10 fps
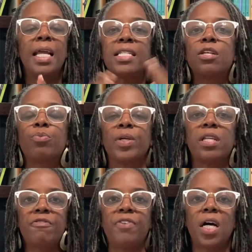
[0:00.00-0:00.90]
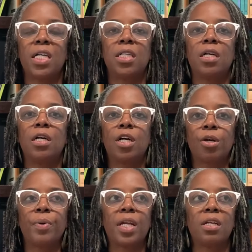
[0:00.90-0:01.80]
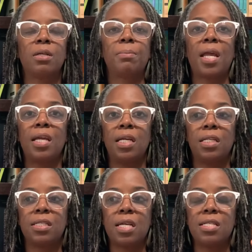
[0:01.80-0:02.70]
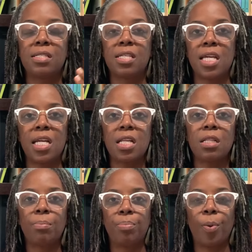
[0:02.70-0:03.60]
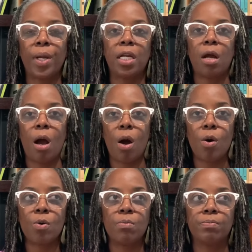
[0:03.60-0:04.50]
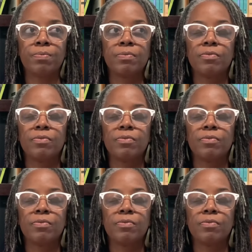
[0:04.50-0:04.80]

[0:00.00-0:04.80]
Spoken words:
It's a really fun curriculum, and it's getting the point home